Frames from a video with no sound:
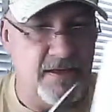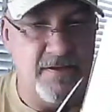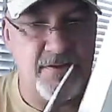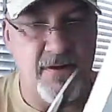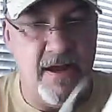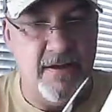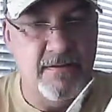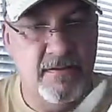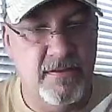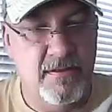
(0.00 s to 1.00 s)
Let's try a
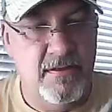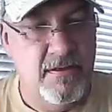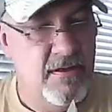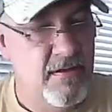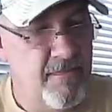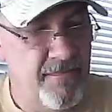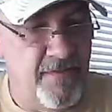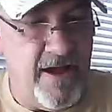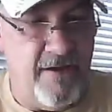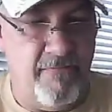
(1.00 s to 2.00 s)

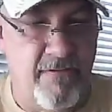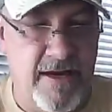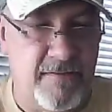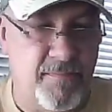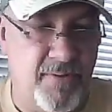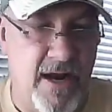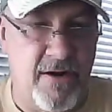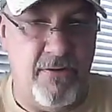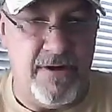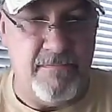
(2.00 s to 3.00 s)
flat rate
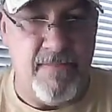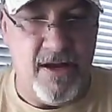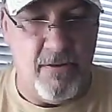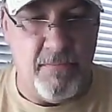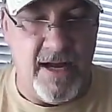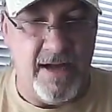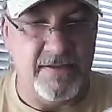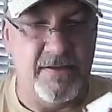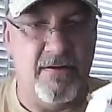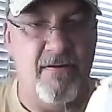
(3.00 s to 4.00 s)
priority
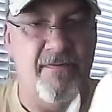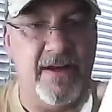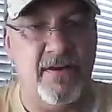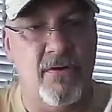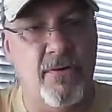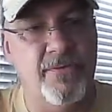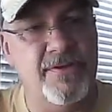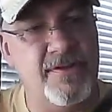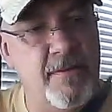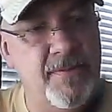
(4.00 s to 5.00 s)
mailbox here. I don't know if I can hold
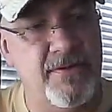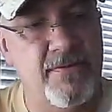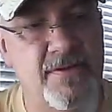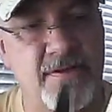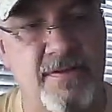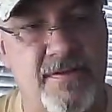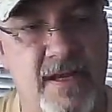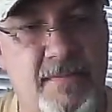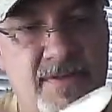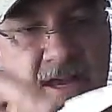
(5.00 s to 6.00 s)
this up and do this at the
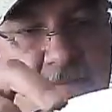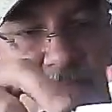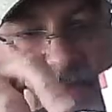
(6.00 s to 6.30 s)
same time.